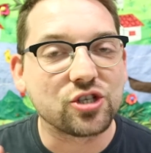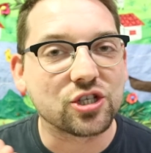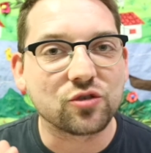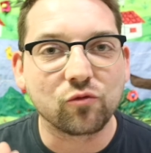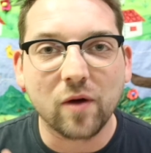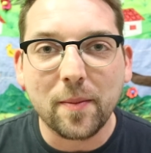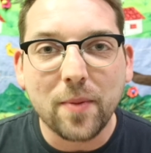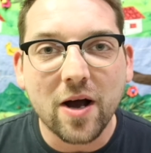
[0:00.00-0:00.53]

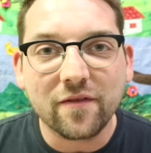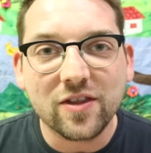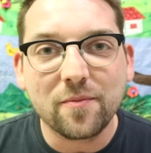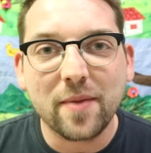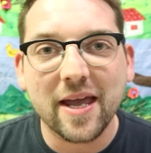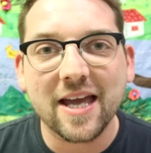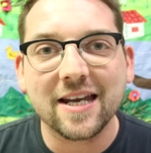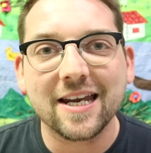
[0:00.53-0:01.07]
just rip off the
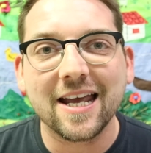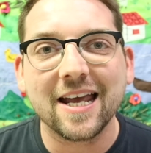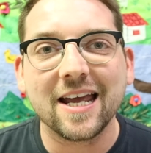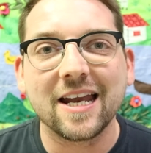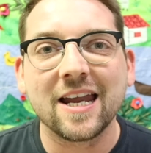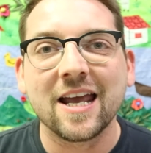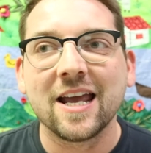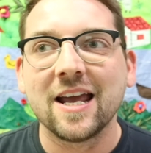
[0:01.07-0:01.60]

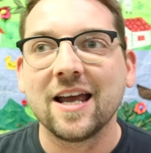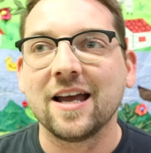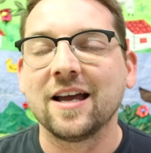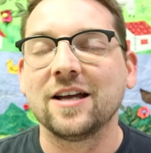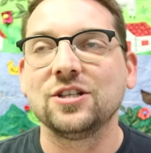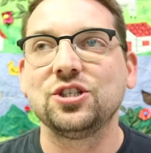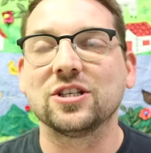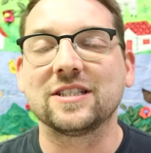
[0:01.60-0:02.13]
band-aid,
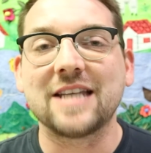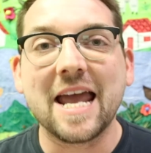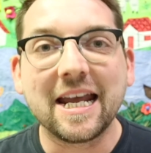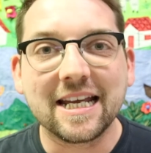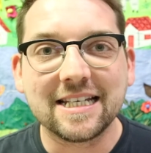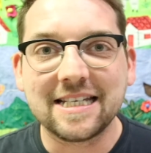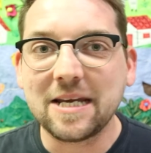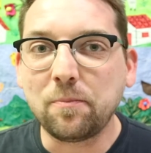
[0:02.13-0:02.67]
just
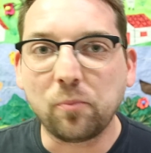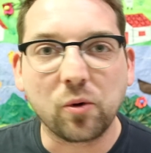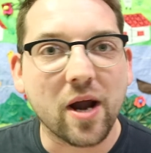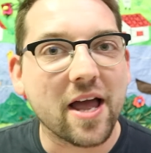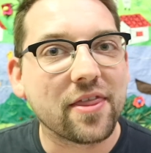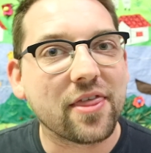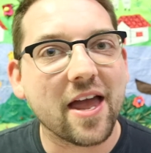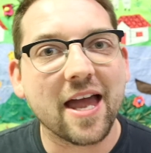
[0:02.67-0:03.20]
take a deep
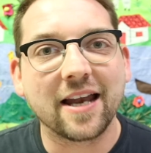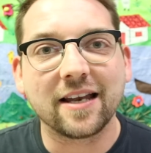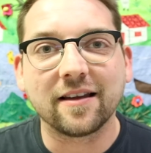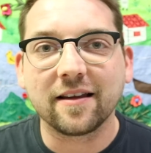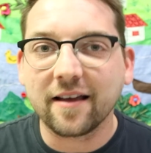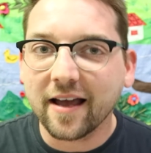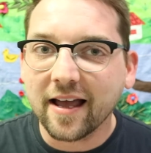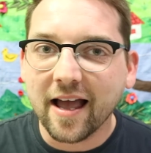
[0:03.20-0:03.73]
breath and
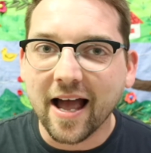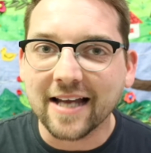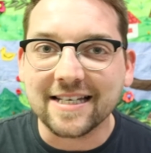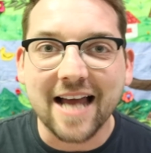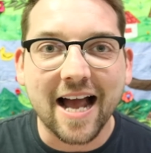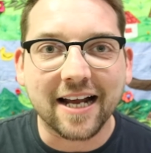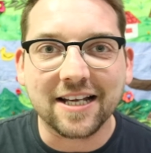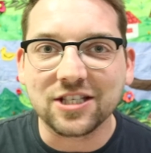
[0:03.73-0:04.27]

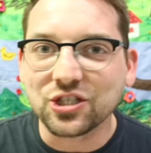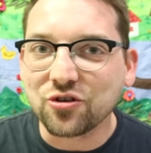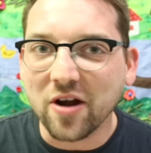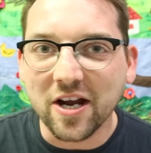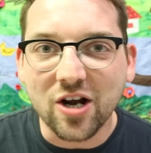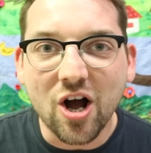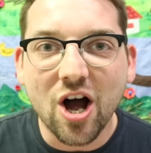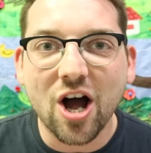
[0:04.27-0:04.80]
attack it
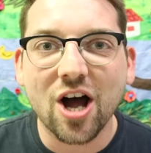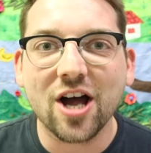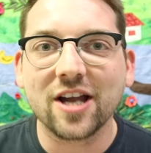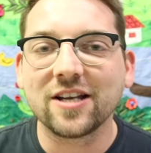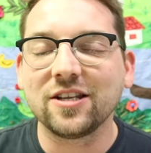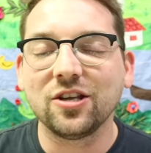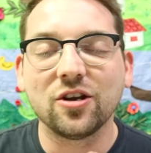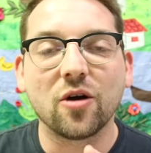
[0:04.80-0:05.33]
straight
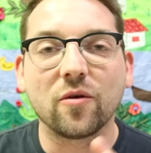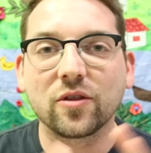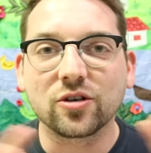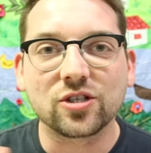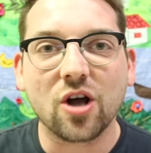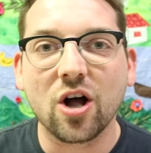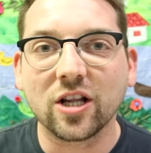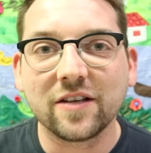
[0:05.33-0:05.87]
on. You know,
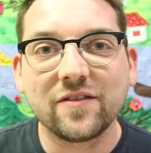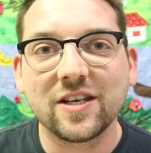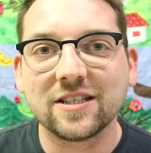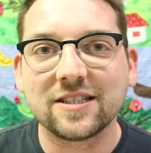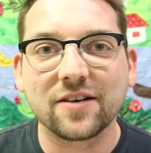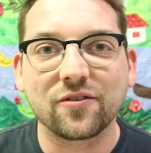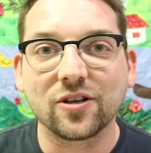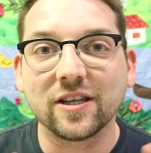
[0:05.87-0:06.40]
there's all of
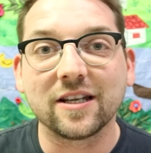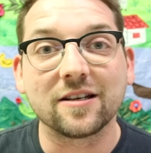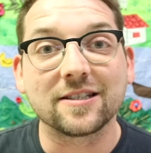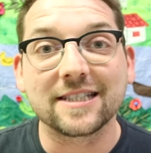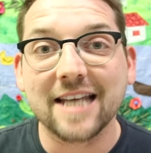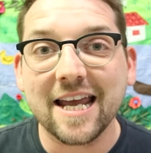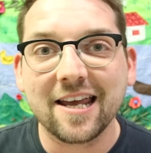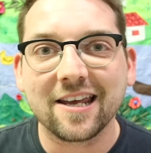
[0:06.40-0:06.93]
these different little
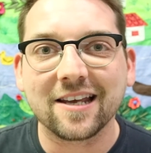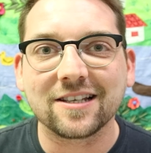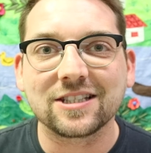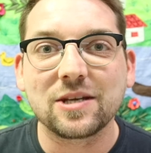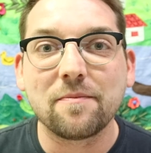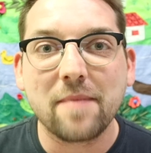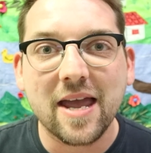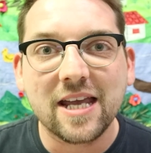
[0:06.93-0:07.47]
sayings
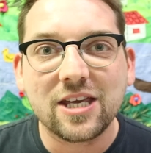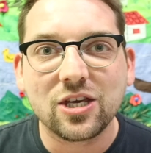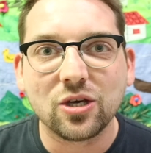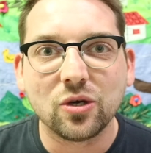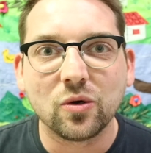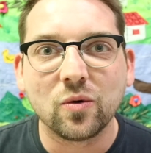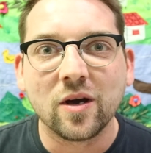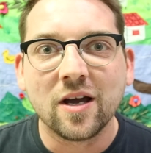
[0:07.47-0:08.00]
to make
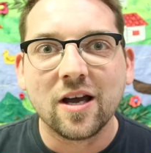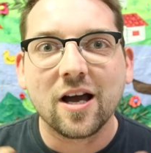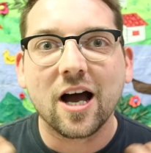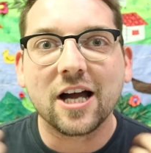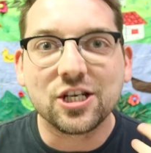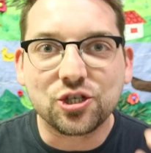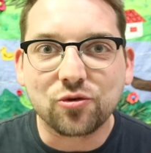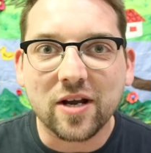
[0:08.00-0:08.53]
you
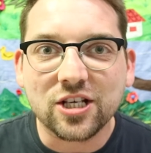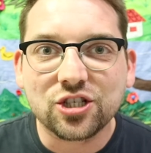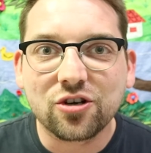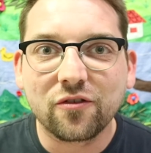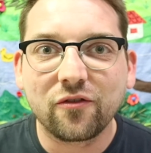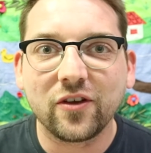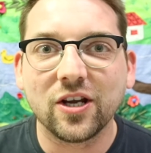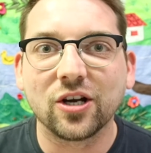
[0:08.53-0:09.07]
address
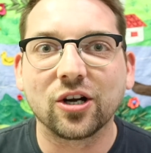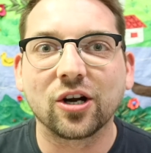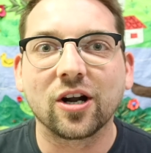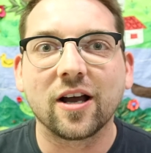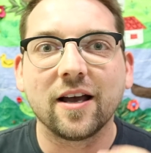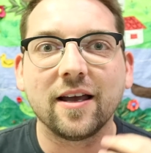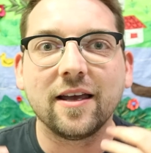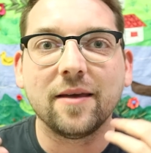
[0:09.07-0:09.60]
your
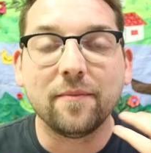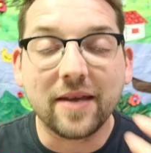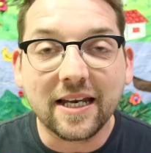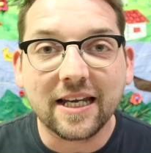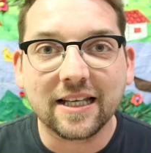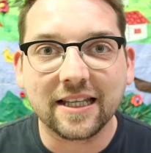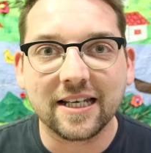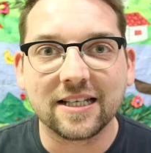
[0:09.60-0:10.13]
fear
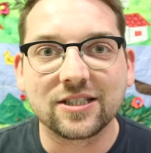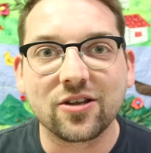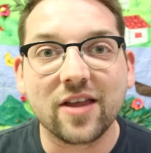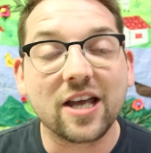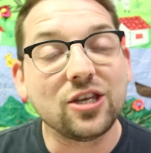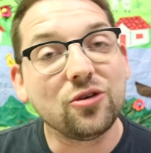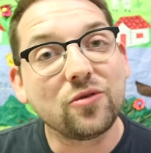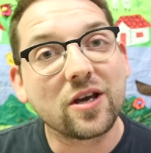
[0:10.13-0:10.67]
immediately so
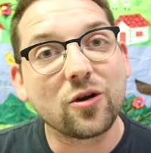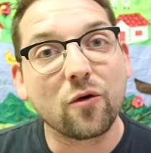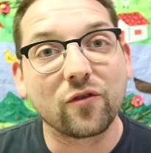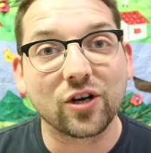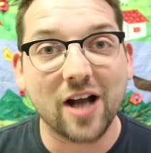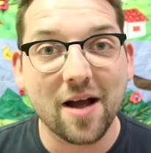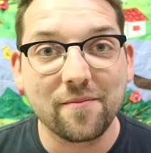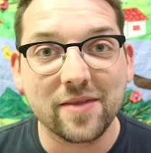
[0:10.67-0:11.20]
that you can
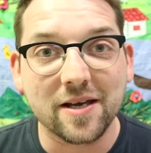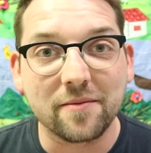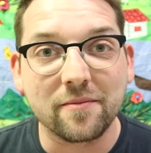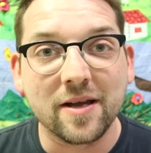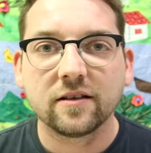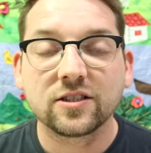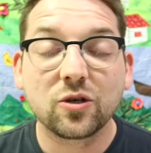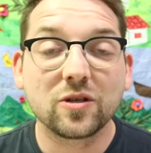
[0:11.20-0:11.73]
overcome them.
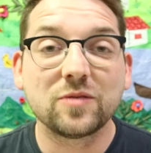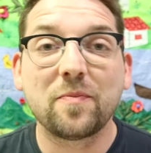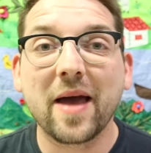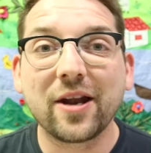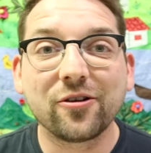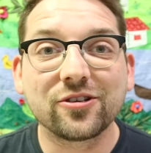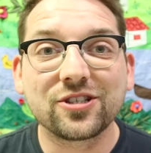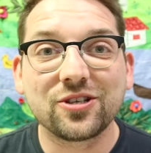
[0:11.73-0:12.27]
So it's
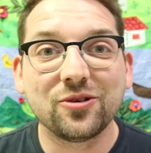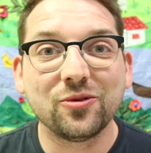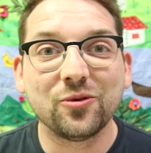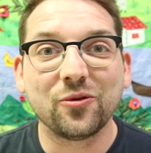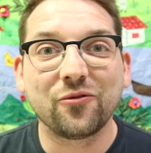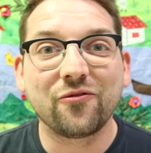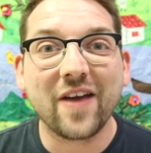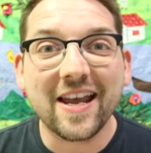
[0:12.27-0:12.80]
better
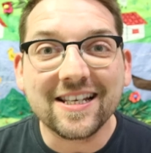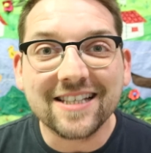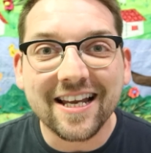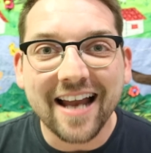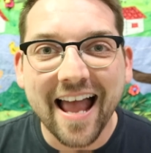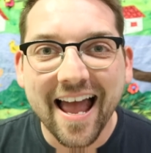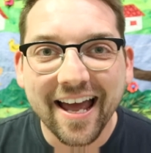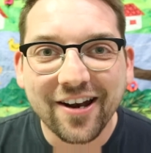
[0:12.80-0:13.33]
to face
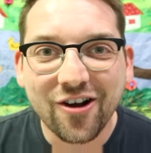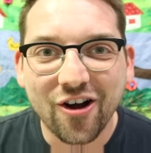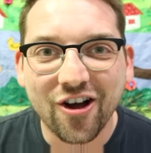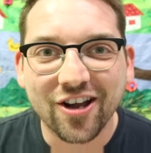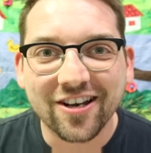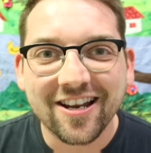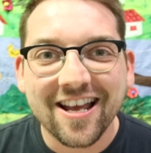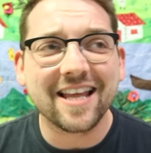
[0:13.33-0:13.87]
it head
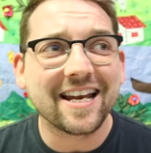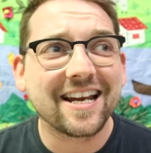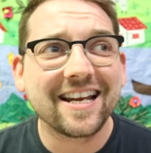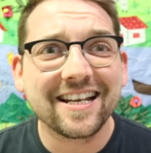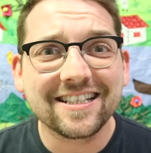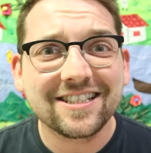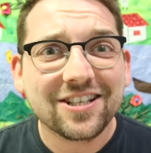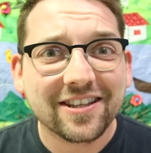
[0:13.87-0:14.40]
on than
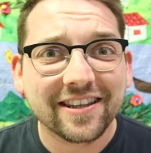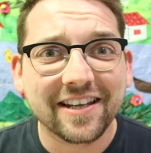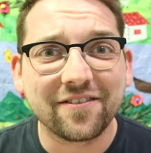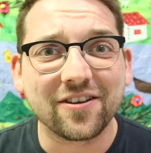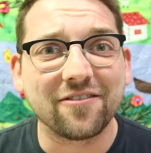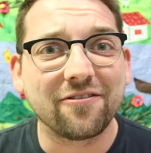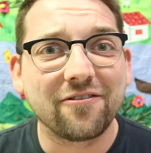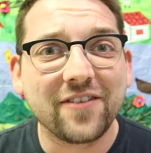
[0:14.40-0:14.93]
it is to
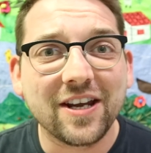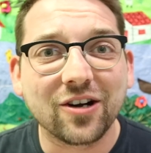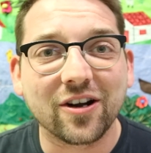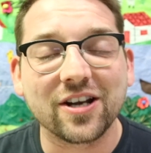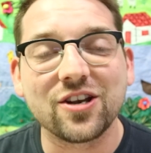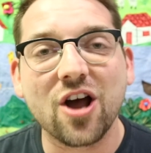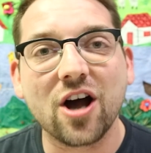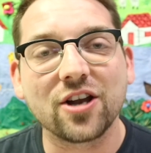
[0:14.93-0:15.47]
live in fear
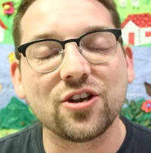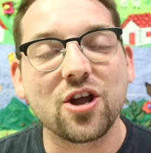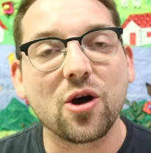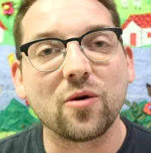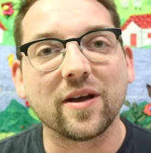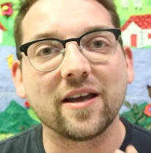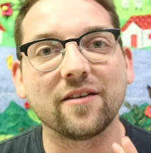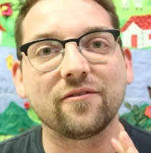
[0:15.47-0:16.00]
and not
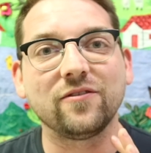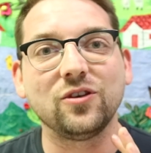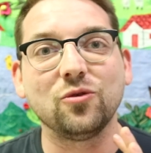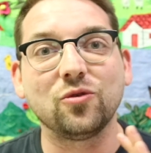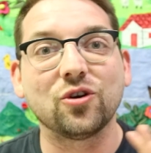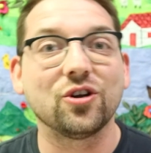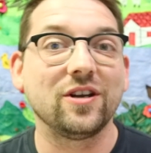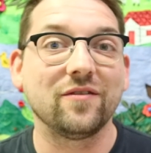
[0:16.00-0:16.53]
know if you
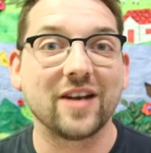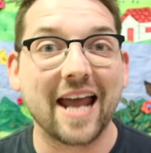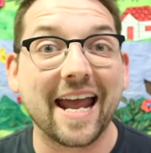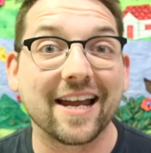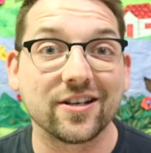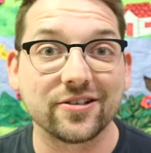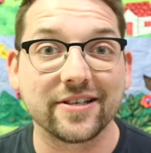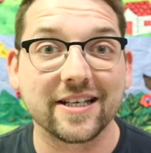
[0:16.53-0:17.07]
could even
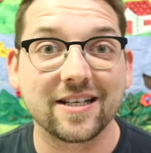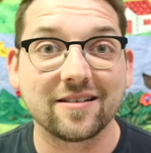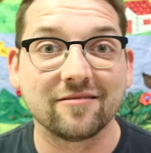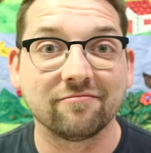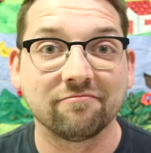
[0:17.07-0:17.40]
handle it.